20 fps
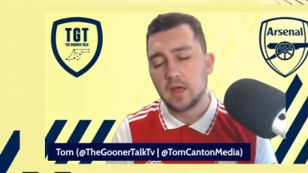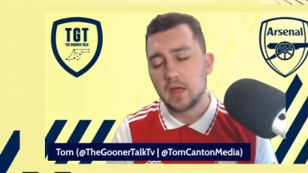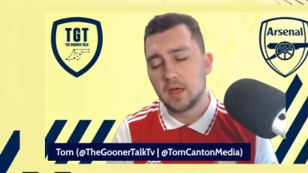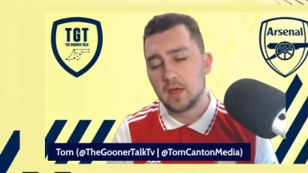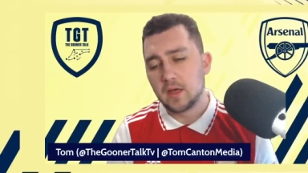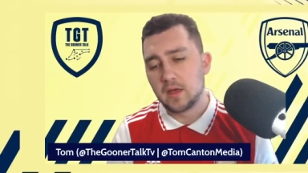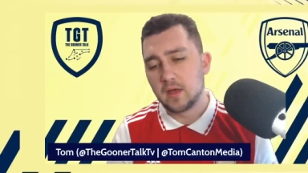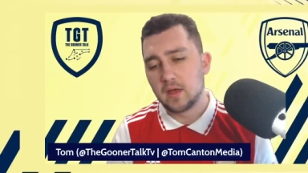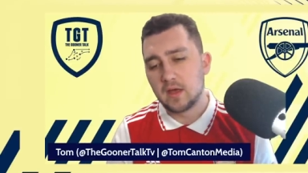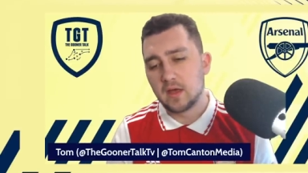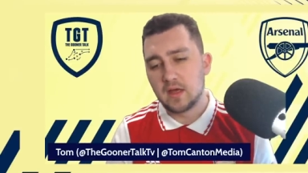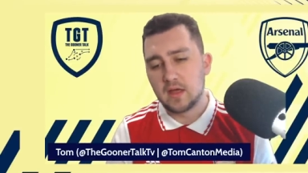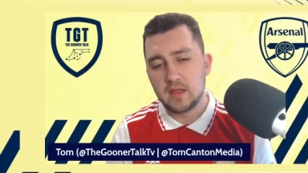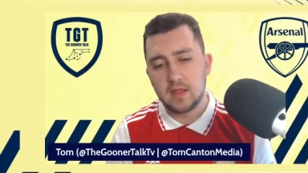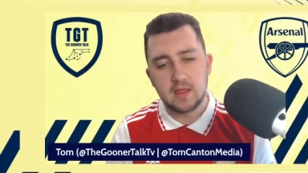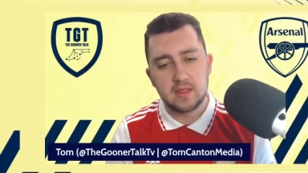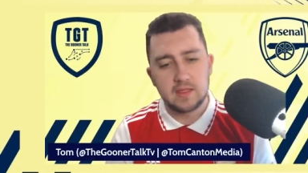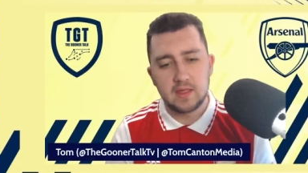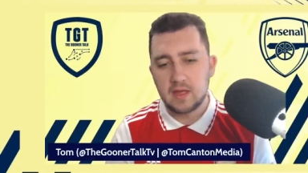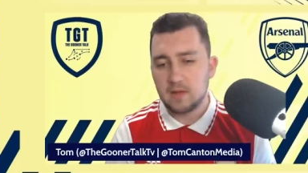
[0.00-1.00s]
Uh,
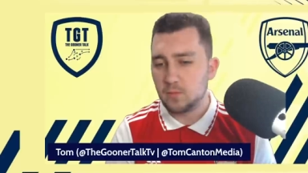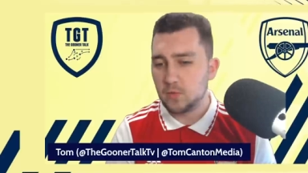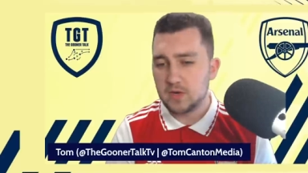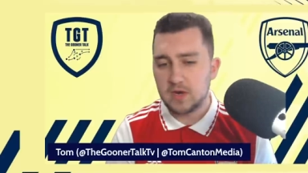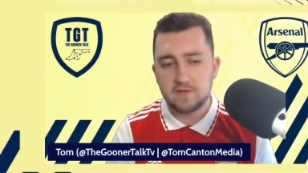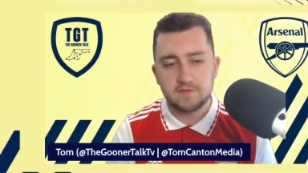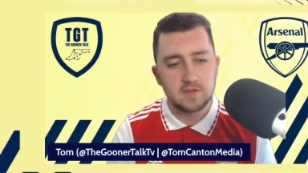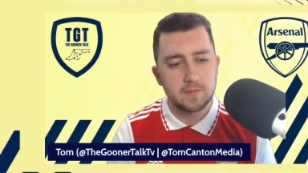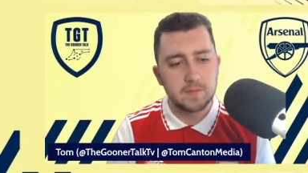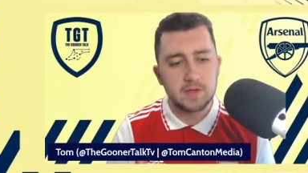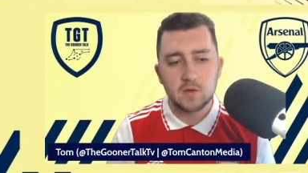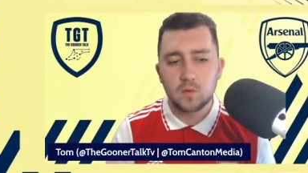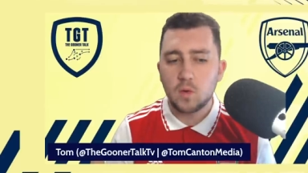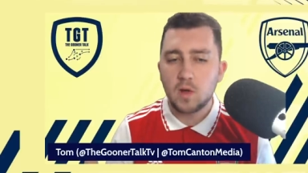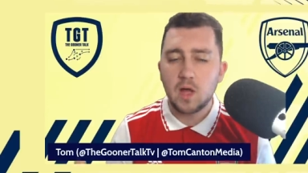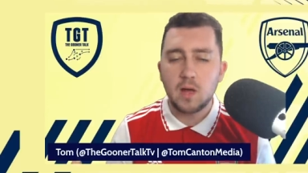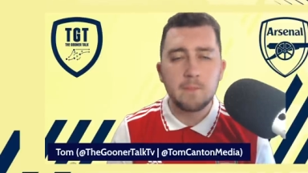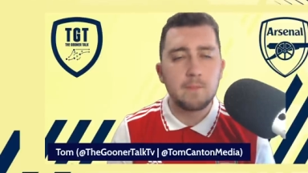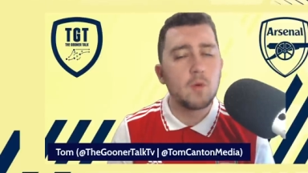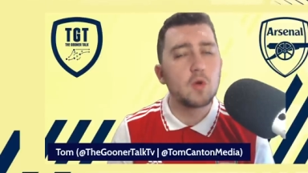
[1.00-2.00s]
there would have to be
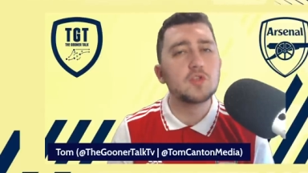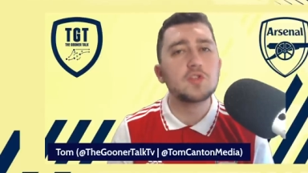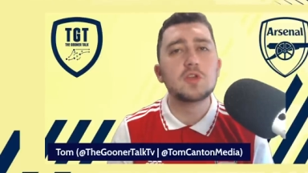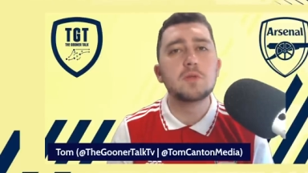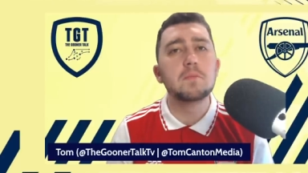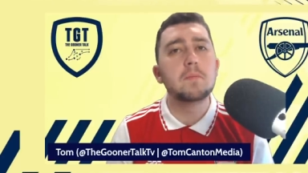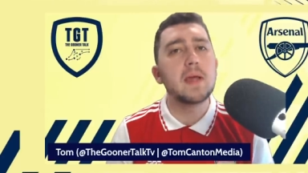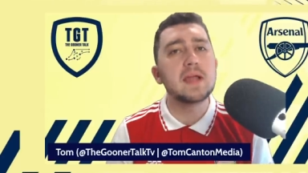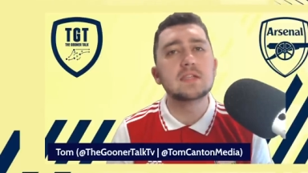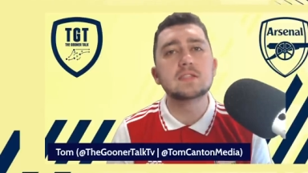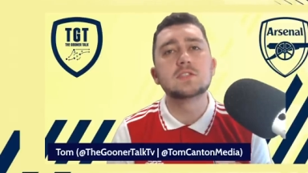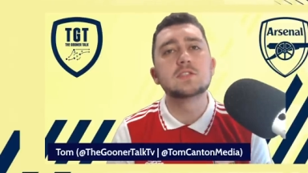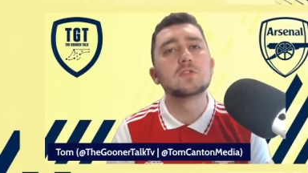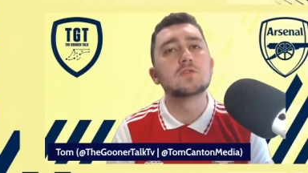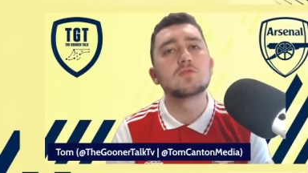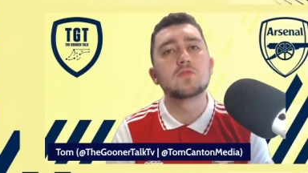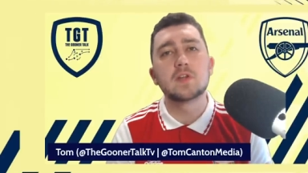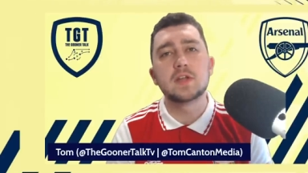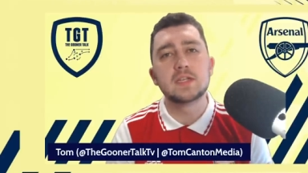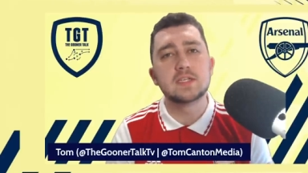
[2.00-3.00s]
quite a
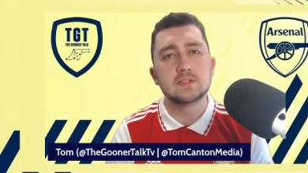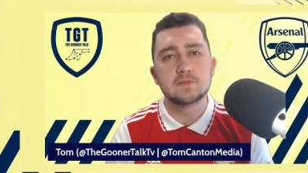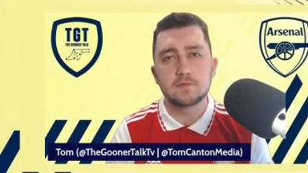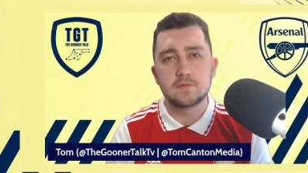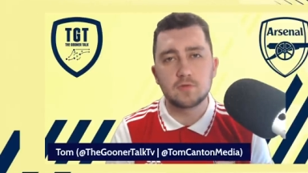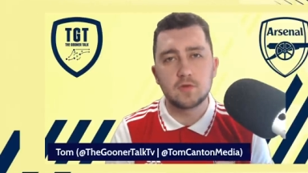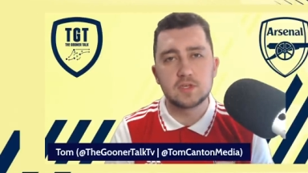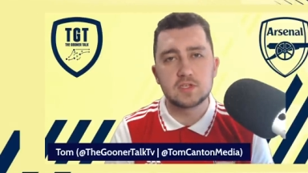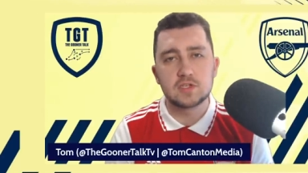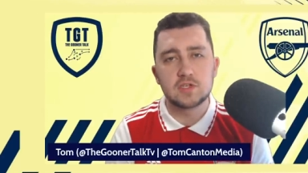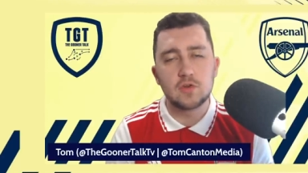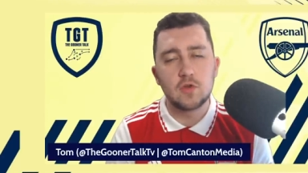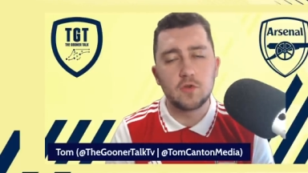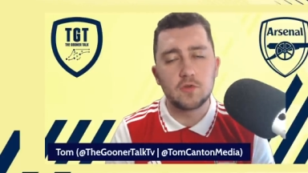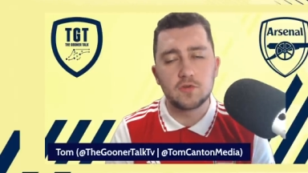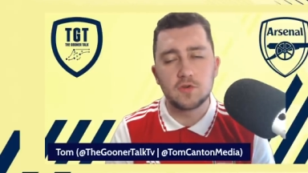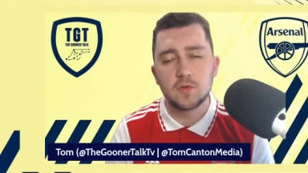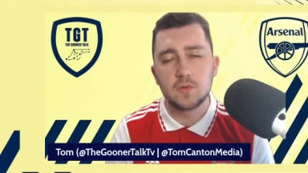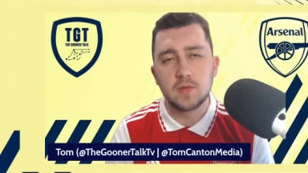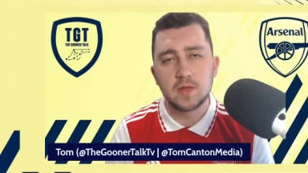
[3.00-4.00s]
monumental reason for us
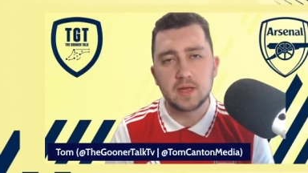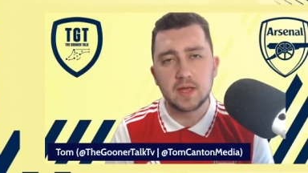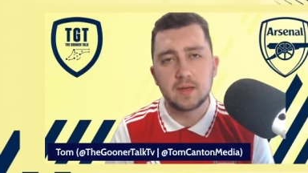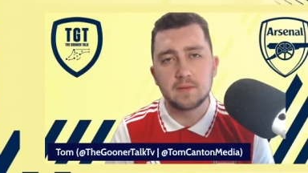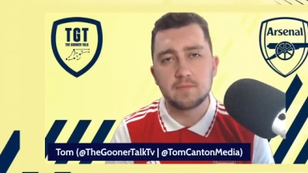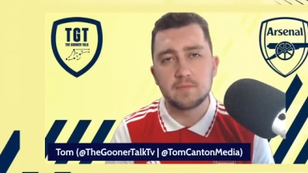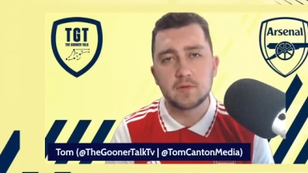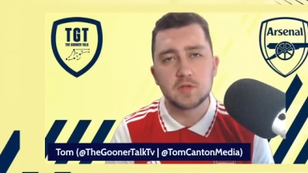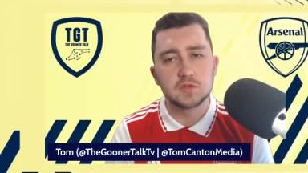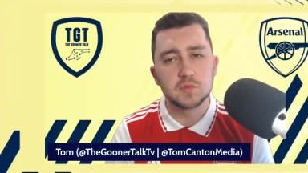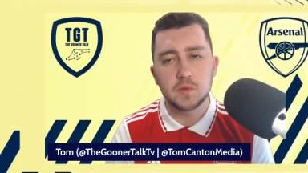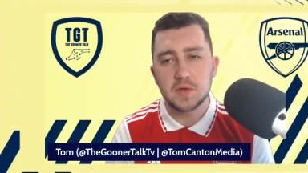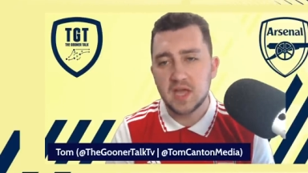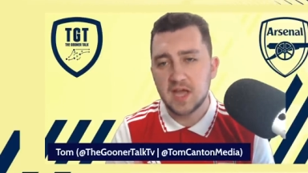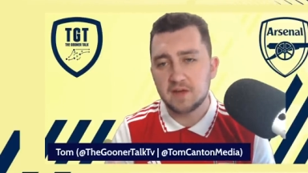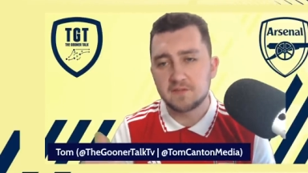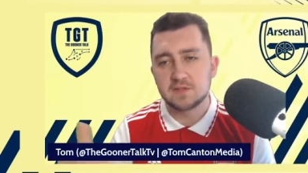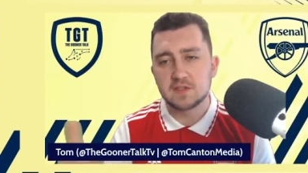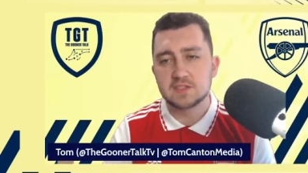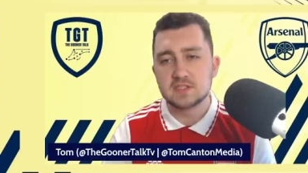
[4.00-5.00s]
not doing it because we
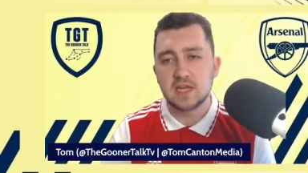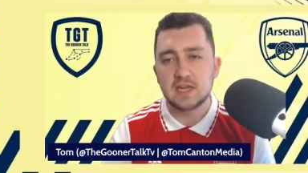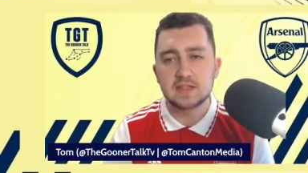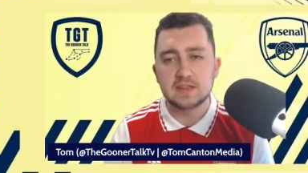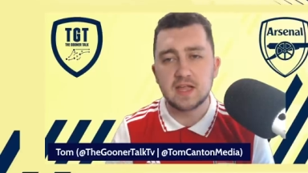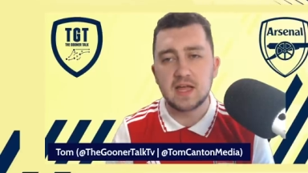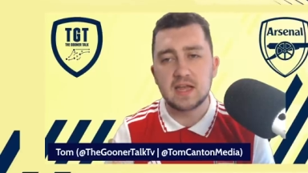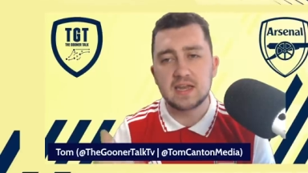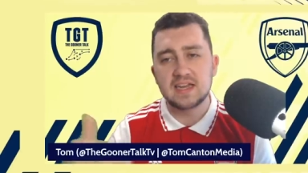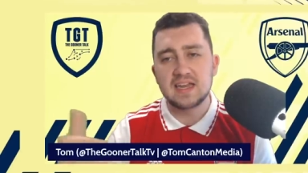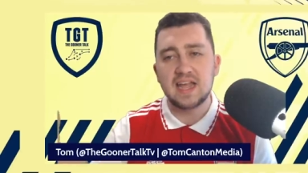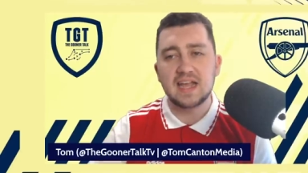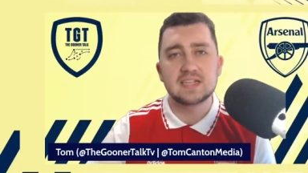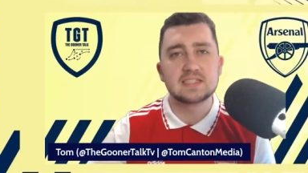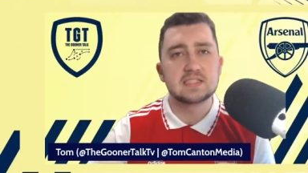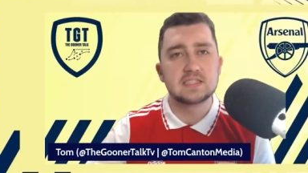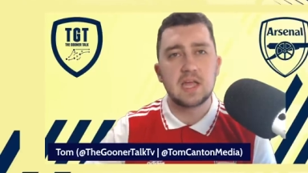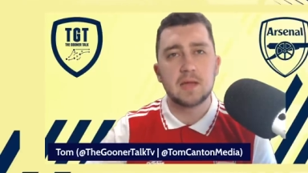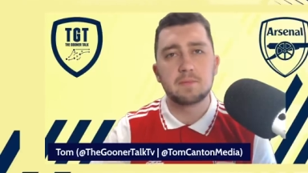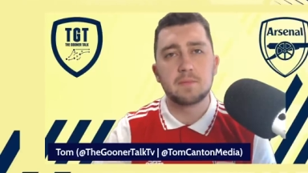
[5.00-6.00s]
have to take that
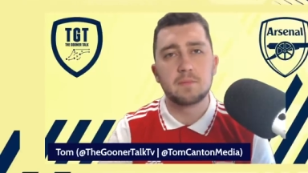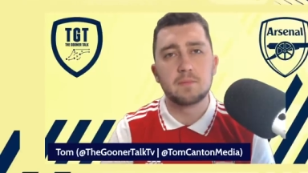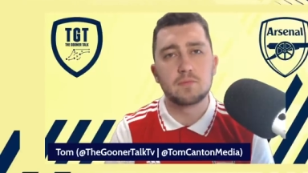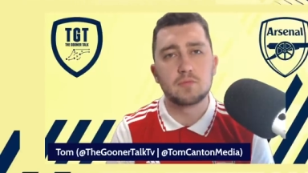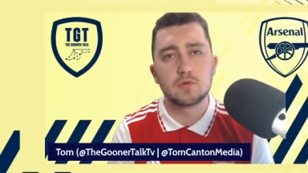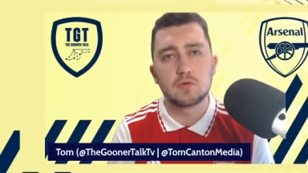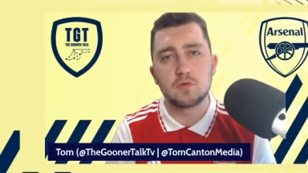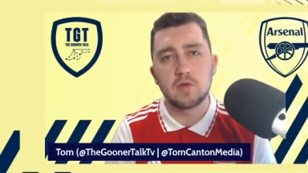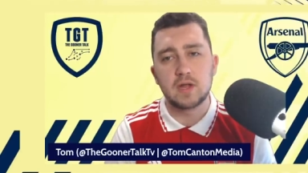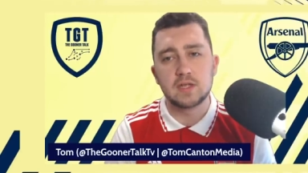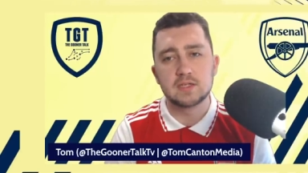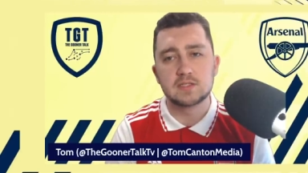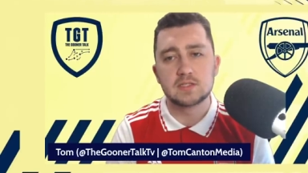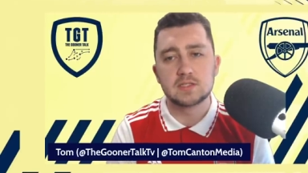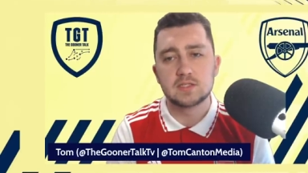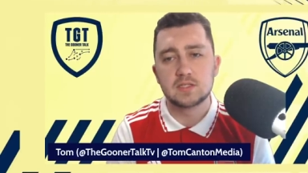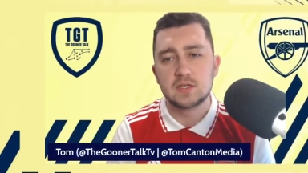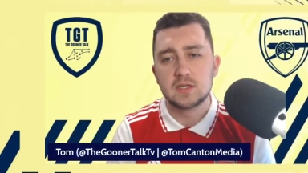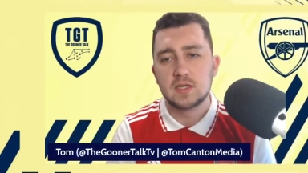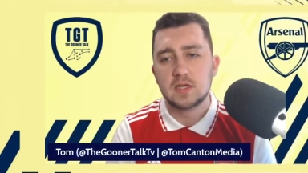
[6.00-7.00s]
next step and progress.
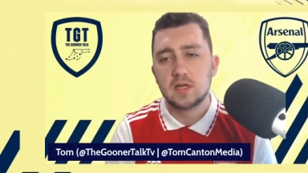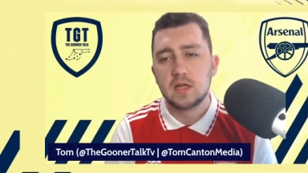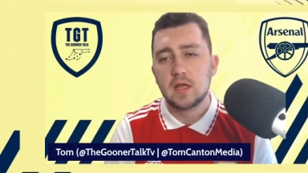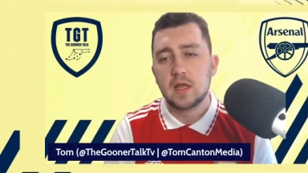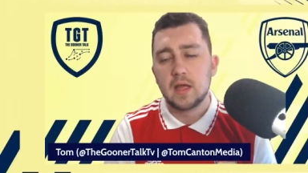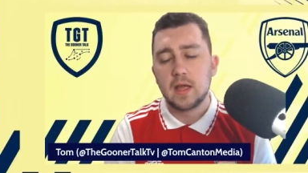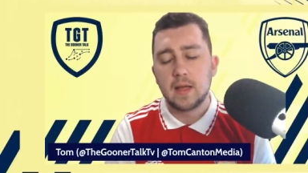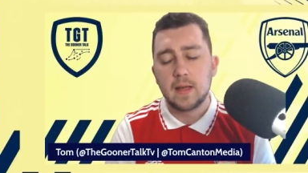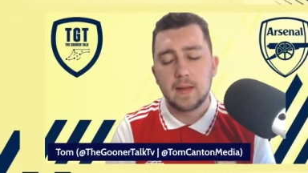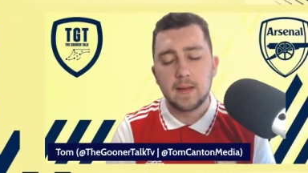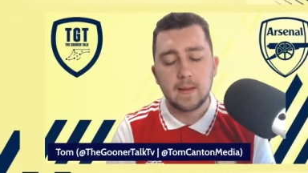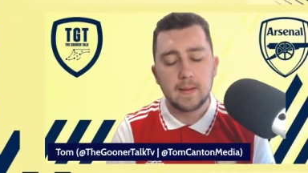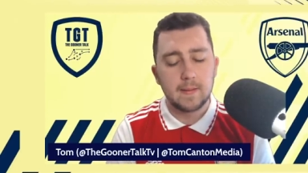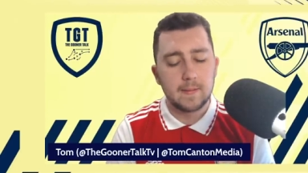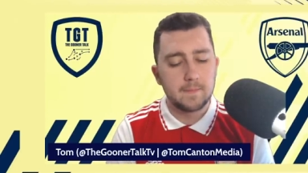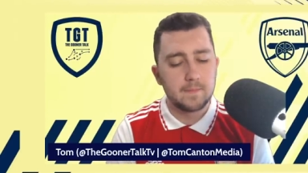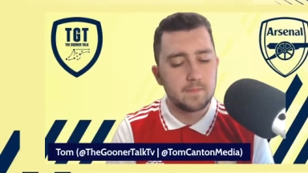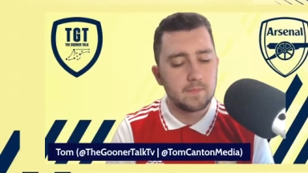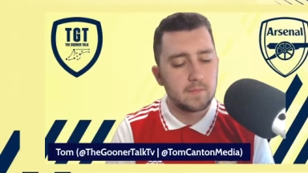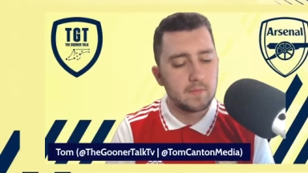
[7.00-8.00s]

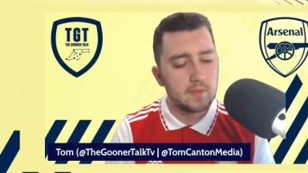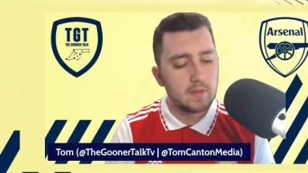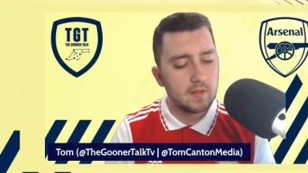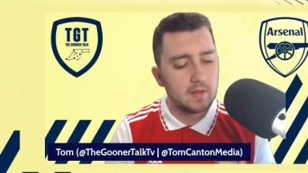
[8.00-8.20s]
Um,